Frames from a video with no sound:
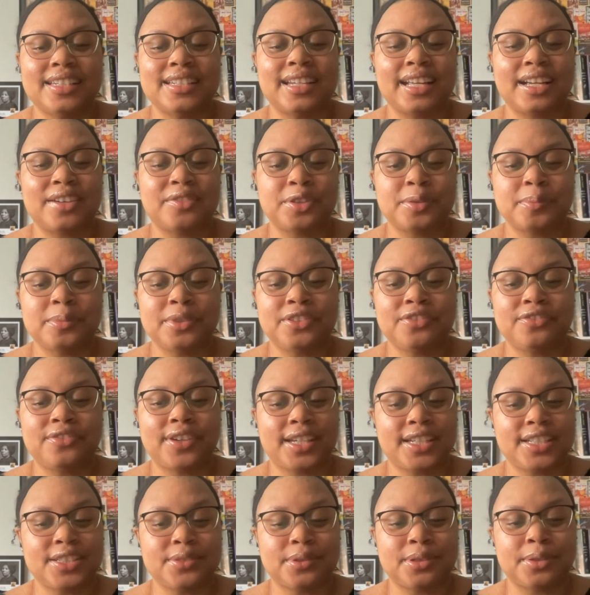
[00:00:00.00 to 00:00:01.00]
never be
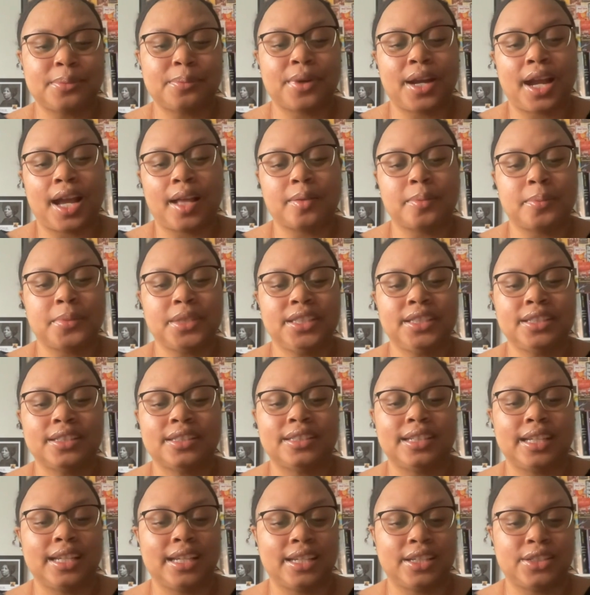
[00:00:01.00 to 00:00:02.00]
faced with a problem he
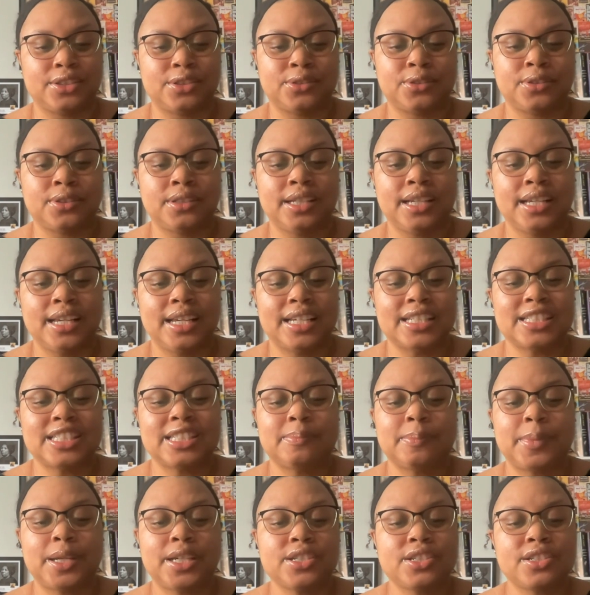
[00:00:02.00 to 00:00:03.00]
couldn't handle,
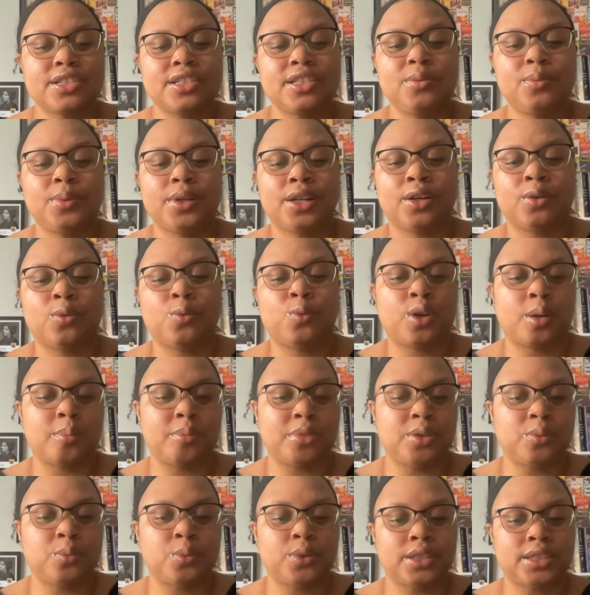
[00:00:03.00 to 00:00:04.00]
especially where a
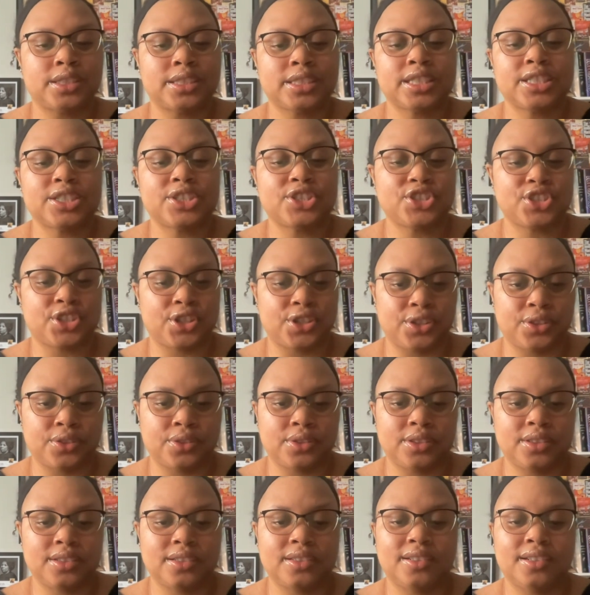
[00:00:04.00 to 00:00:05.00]
woman was concerned.
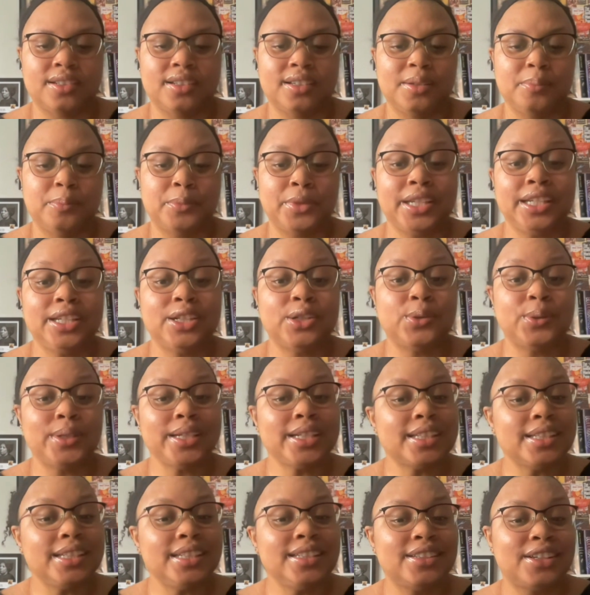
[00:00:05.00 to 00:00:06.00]
But he
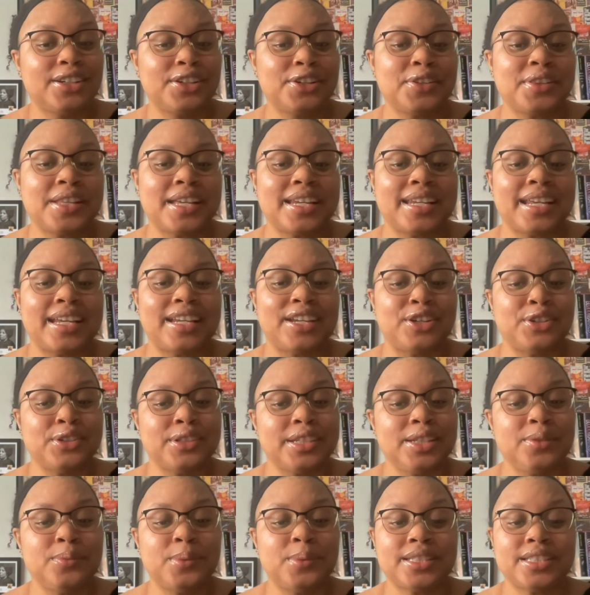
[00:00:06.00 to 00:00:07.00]
quickly learned that
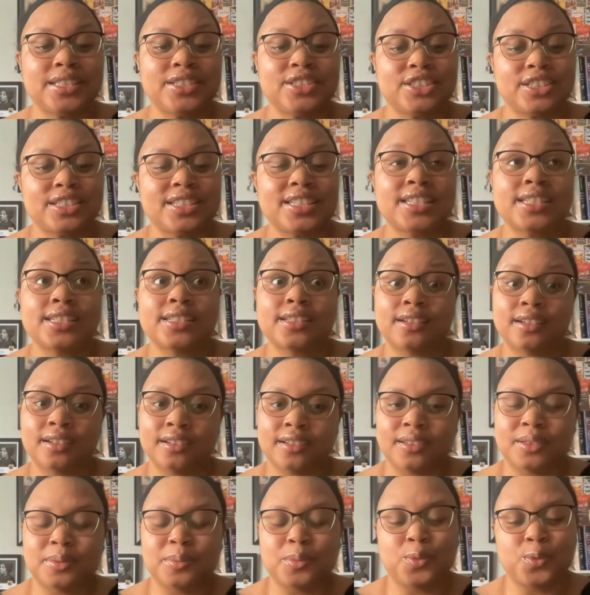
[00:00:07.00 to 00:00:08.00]
Naoki wasn't just
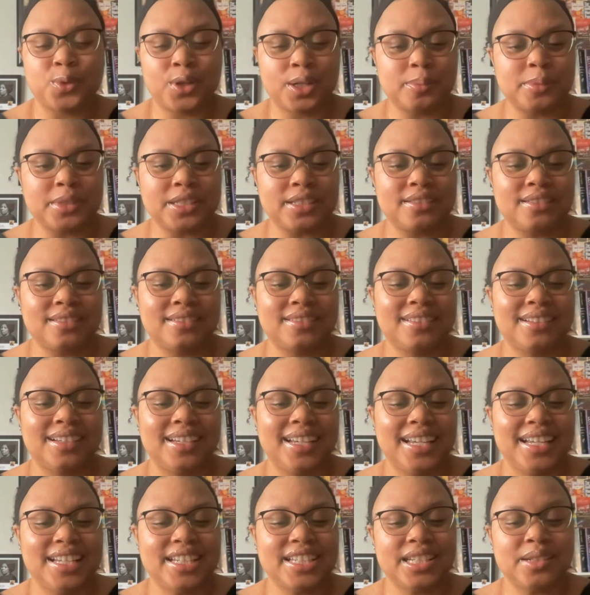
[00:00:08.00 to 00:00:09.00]
some woman.
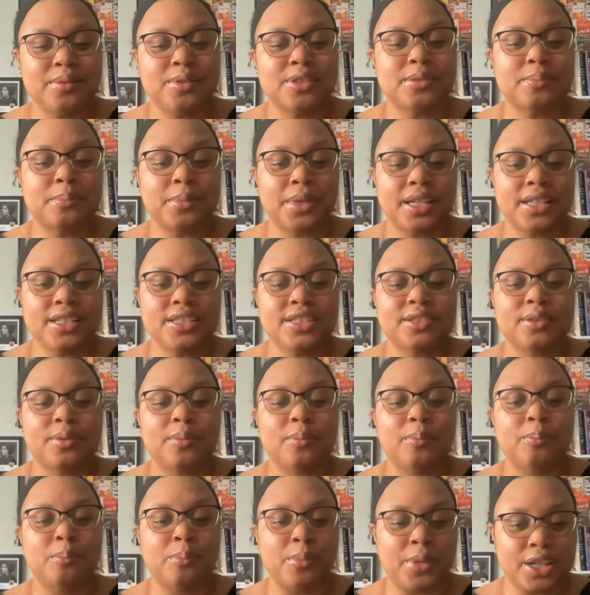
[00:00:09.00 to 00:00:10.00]
She was much,
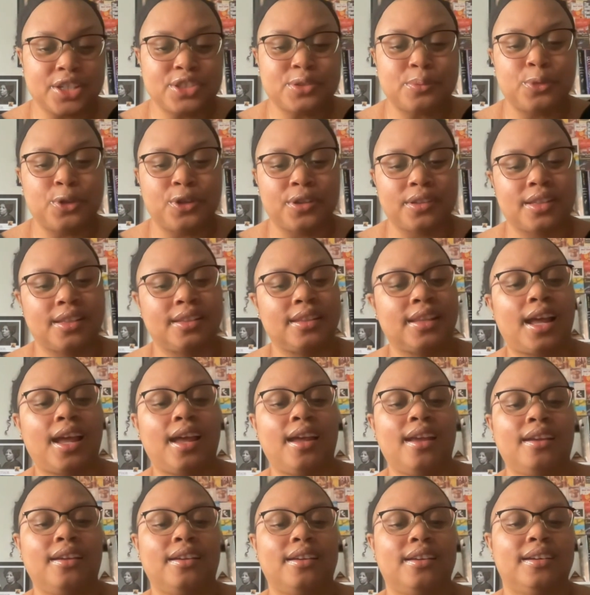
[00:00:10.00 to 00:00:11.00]
much more than
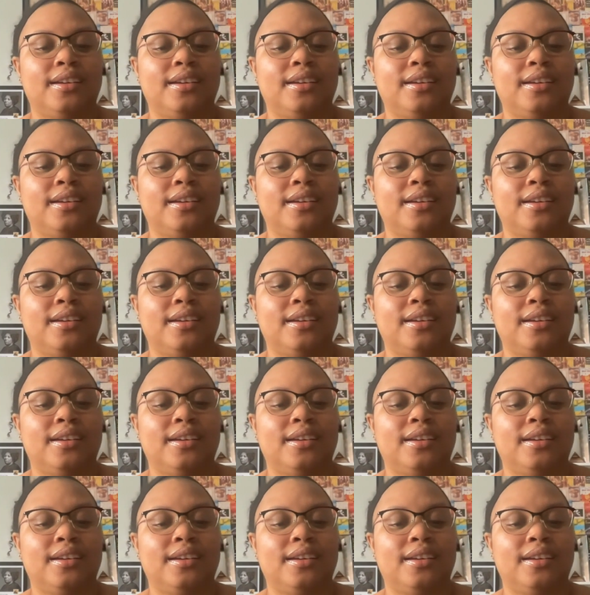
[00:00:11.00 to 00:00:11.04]
that.